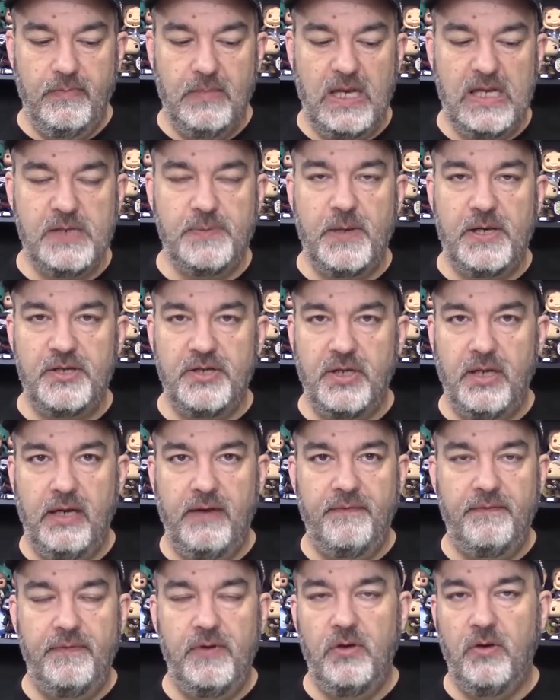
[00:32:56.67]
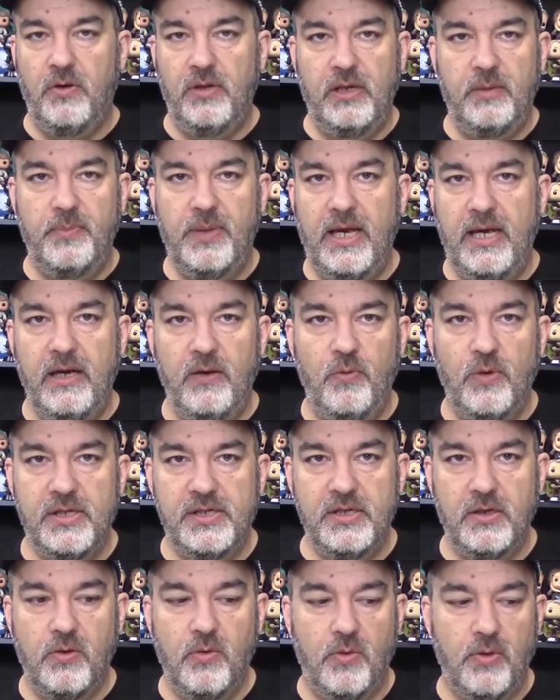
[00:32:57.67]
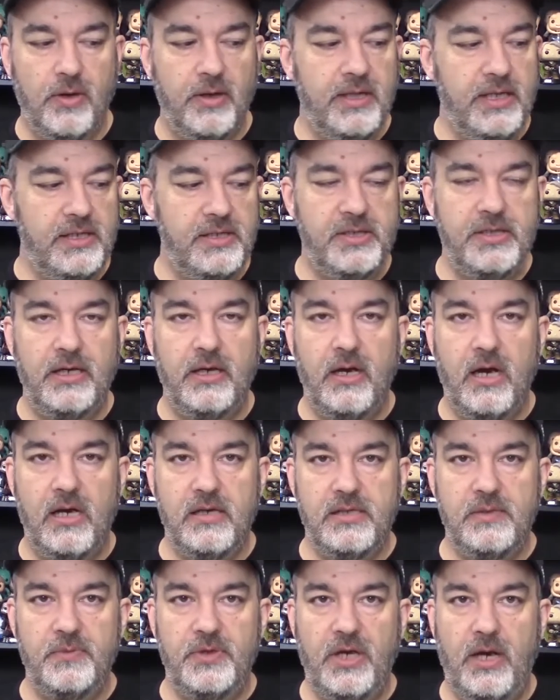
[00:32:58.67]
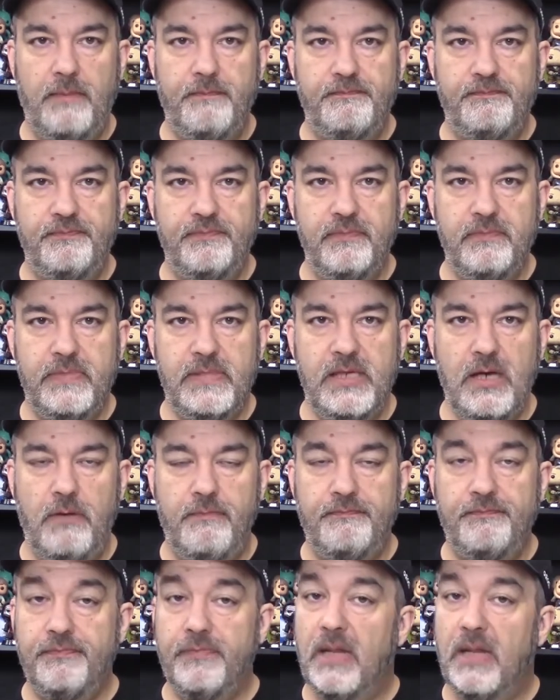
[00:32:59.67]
Especially if you're only paying it once a quarter. They just did an awesome job. So